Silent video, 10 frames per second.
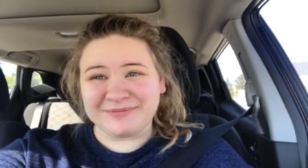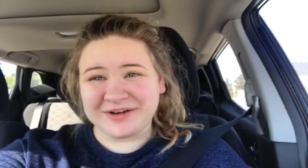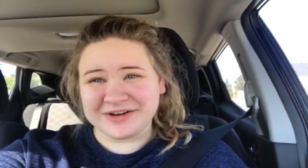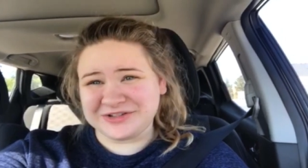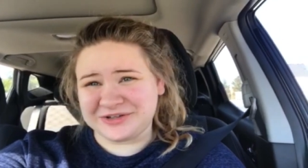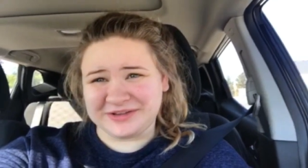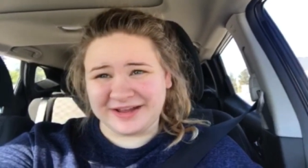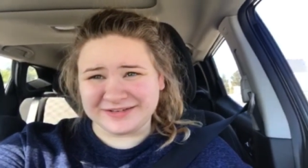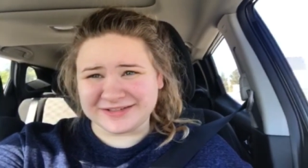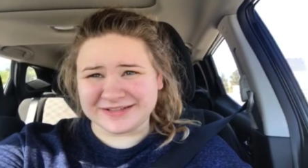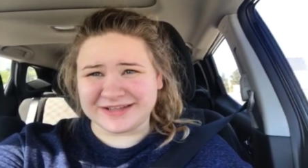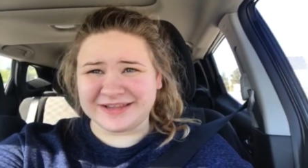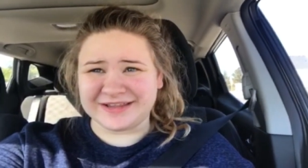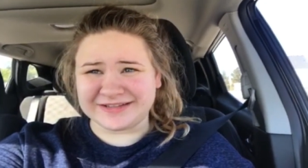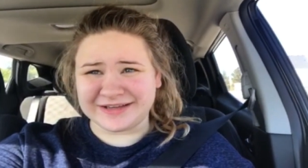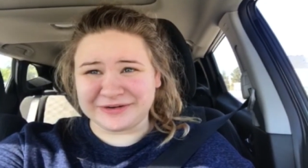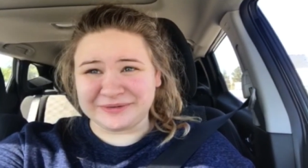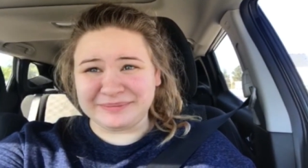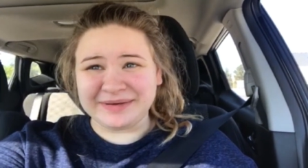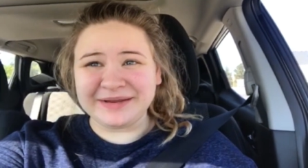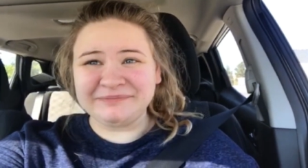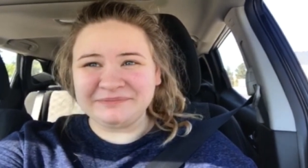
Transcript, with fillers: I'm not going to show you the house because I think that's kind of creepy,